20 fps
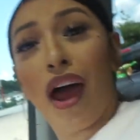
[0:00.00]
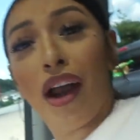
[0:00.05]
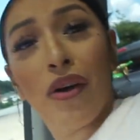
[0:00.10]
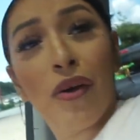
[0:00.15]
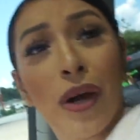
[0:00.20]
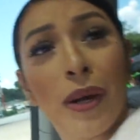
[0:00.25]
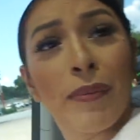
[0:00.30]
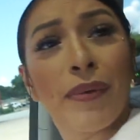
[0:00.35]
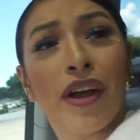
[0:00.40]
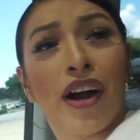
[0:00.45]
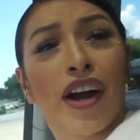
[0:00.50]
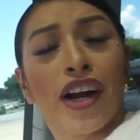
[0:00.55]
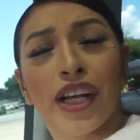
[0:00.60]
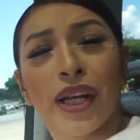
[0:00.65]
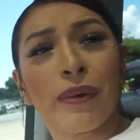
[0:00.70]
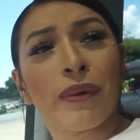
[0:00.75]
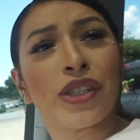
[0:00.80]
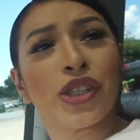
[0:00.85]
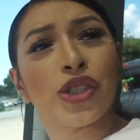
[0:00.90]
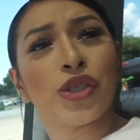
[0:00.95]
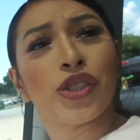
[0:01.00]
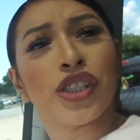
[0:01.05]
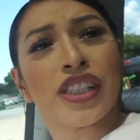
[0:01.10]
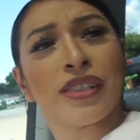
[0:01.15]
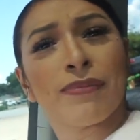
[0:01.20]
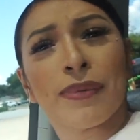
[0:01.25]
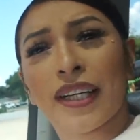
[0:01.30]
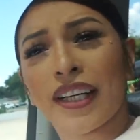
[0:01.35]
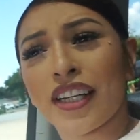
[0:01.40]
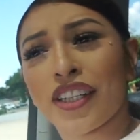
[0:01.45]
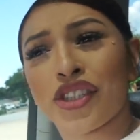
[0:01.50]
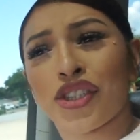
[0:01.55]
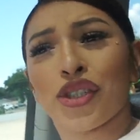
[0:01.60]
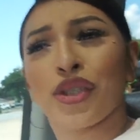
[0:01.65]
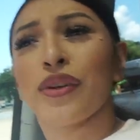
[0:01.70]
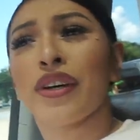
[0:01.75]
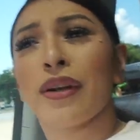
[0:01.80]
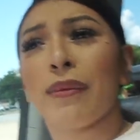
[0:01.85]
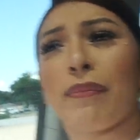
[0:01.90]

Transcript: I don't want to be arguing with you just because you're in